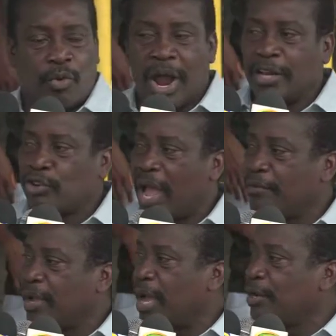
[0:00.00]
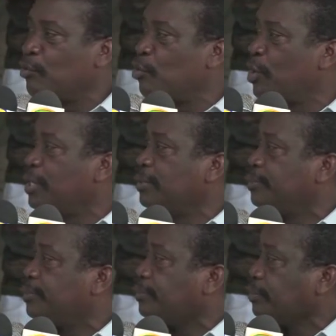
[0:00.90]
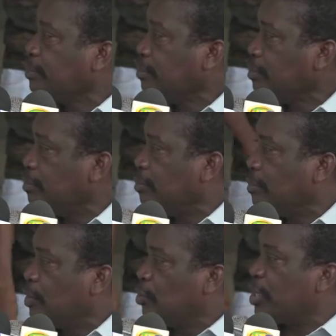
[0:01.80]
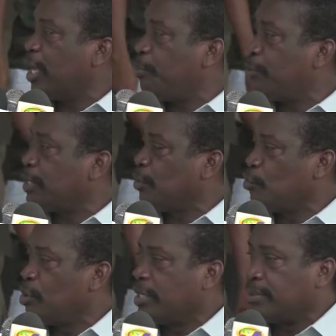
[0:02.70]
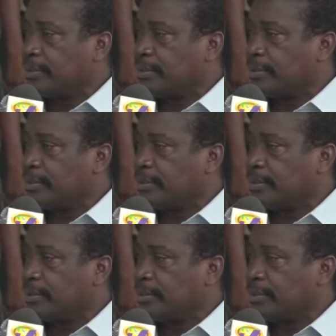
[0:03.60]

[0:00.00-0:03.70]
are driving on the road, you get pretty road.